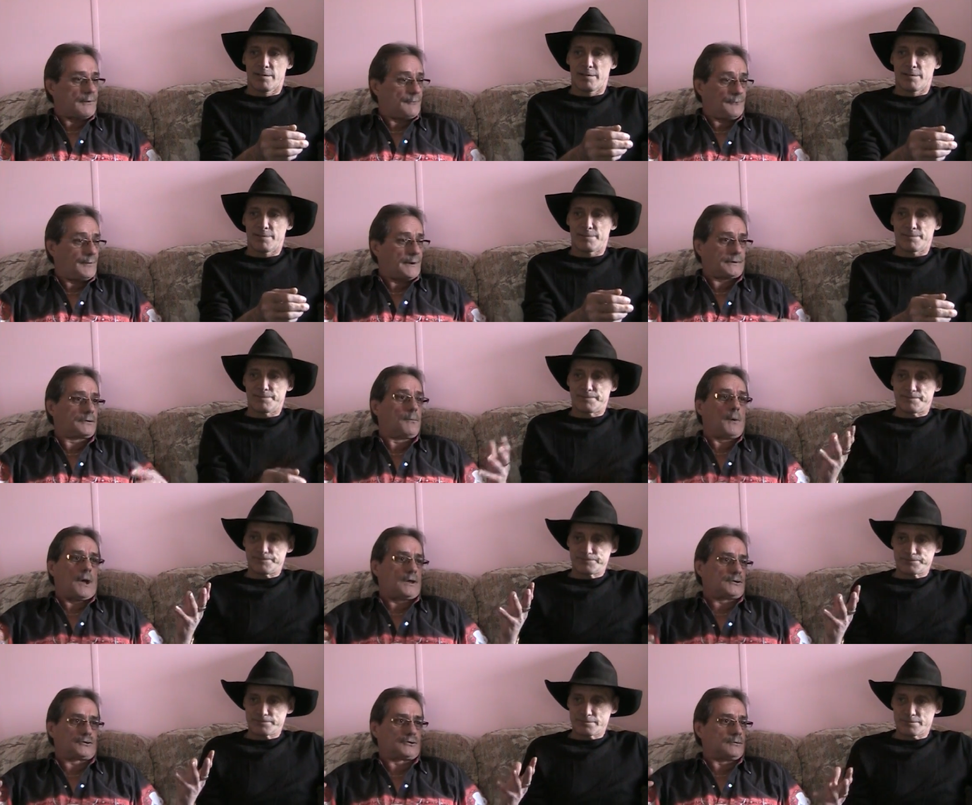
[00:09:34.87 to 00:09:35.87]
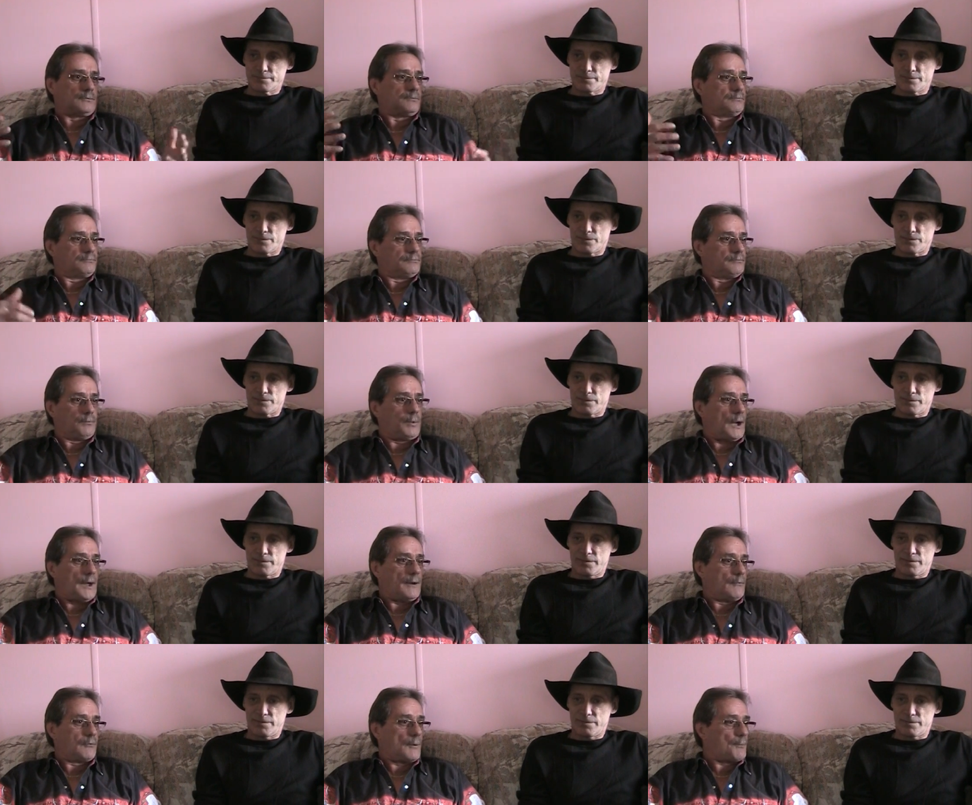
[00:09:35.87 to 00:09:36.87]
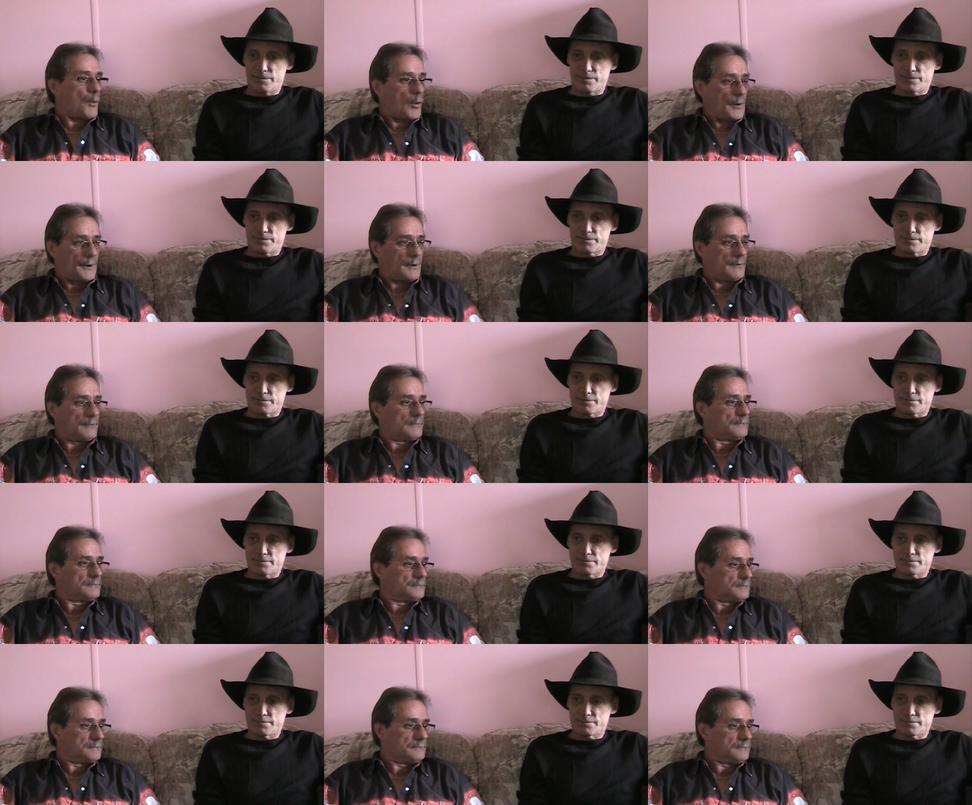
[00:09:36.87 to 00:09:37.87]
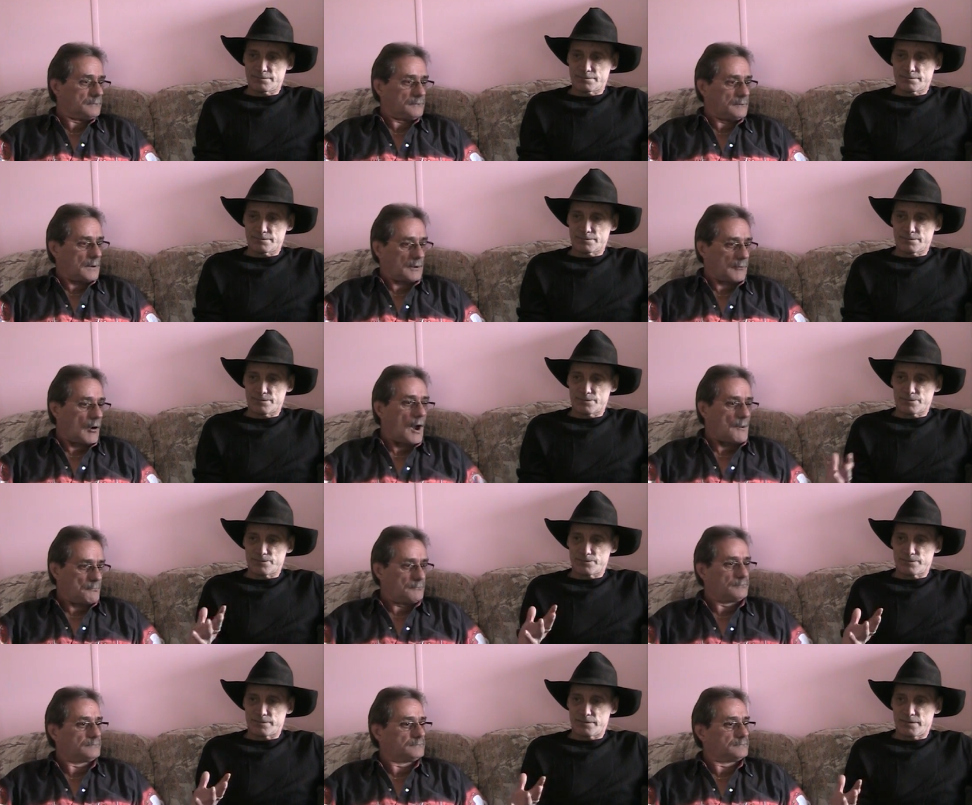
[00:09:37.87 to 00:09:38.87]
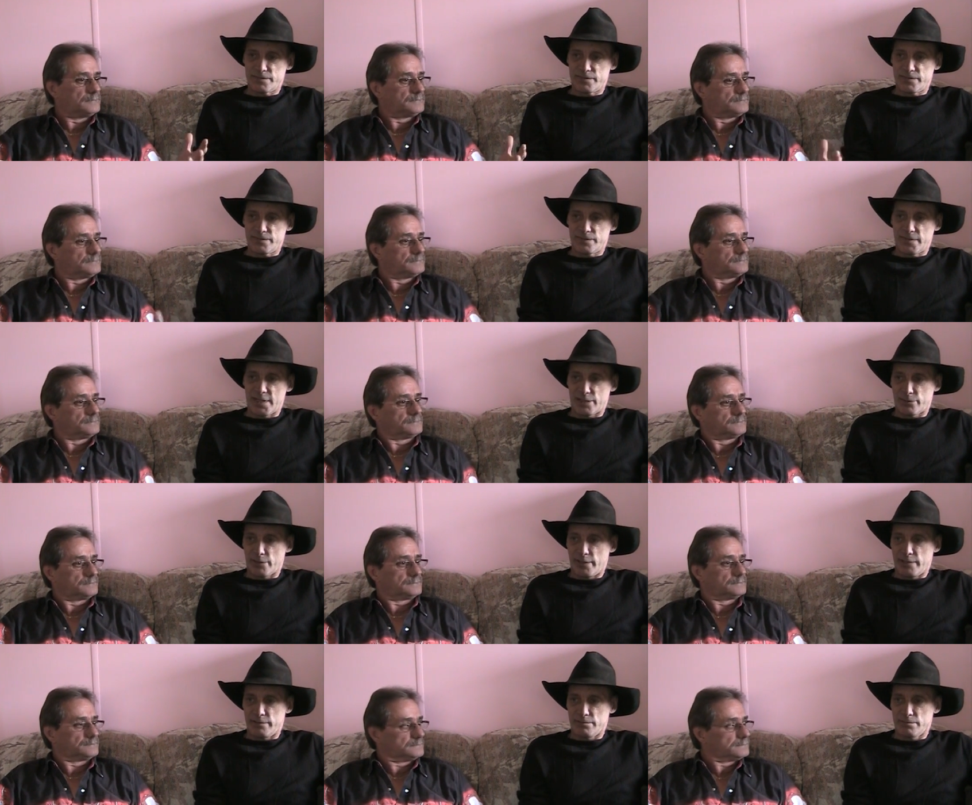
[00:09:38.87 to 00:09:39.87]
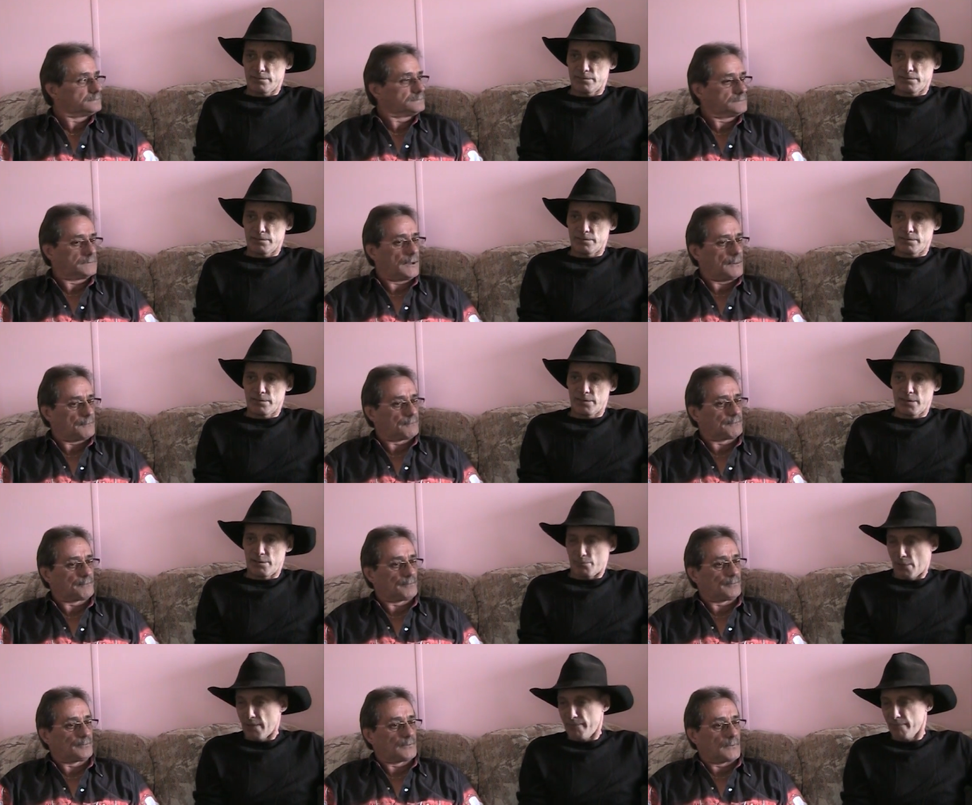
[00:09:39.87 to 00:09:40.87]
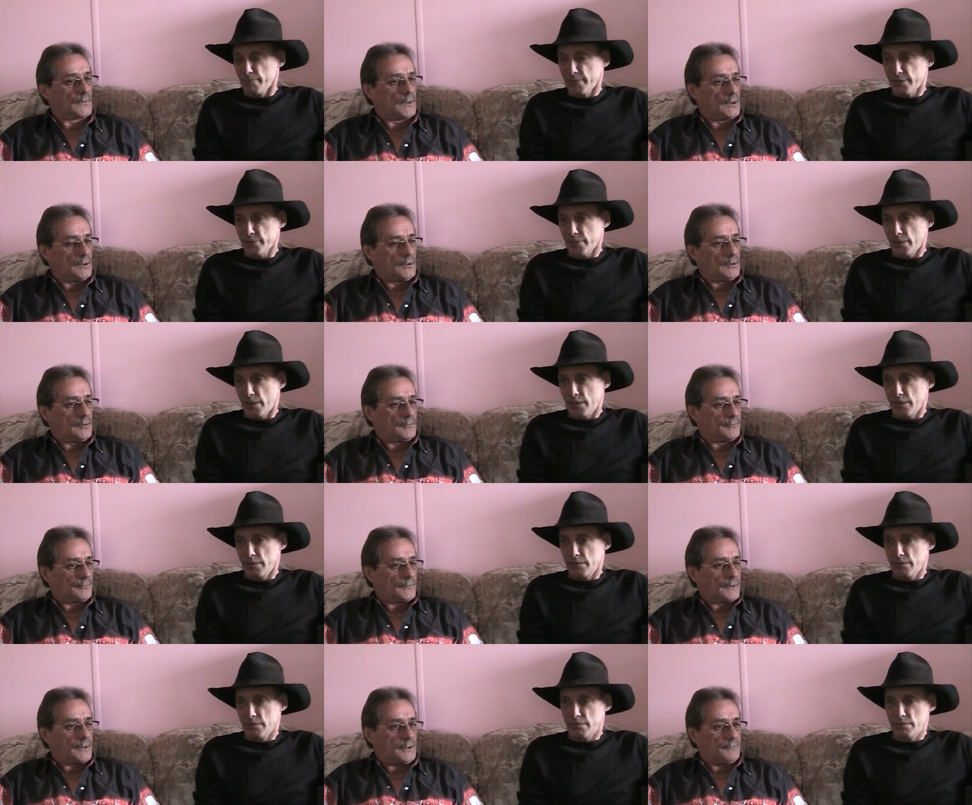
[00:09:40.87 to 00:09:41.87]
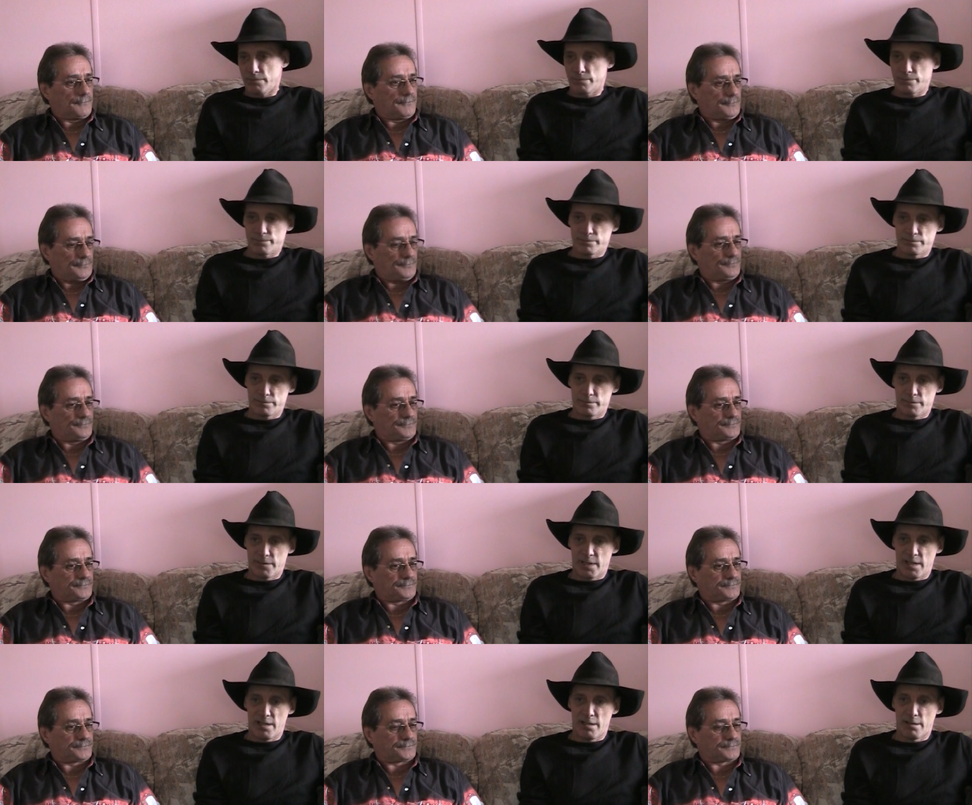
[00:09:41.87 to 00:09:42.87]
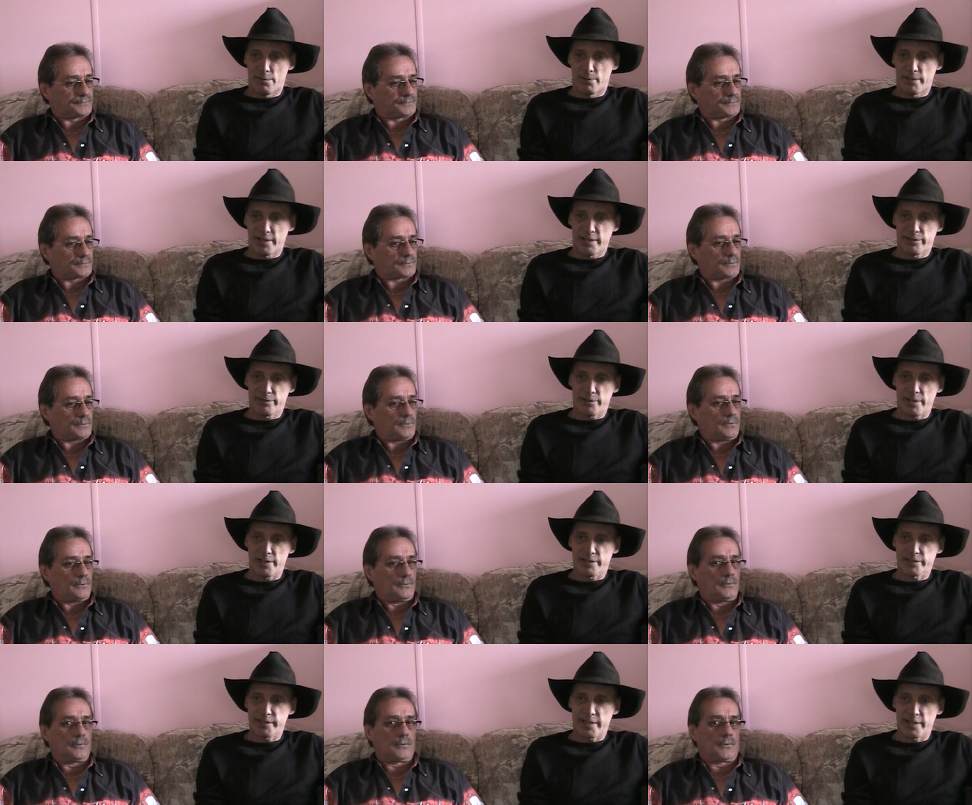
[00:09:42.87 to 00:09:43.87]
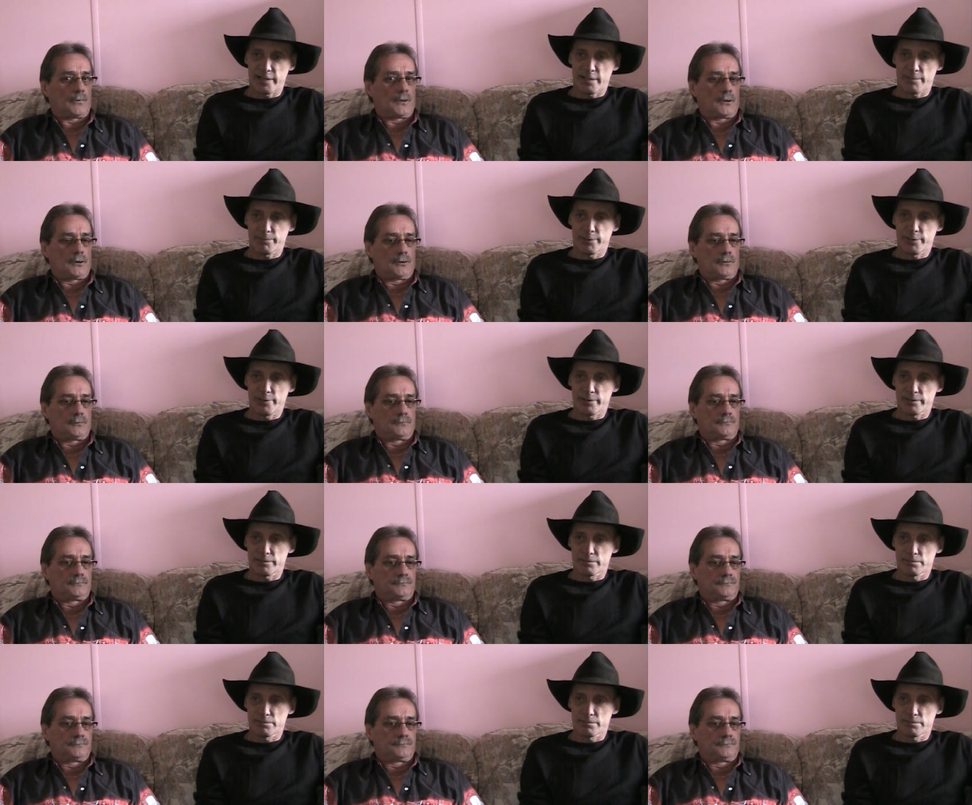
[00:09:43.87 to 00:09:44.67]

Speaker 1: victimized you by reporting a crime. That's right. Yeah.
Speaker 2: Right from the start. Okay. Uh, when I try to stand up to it,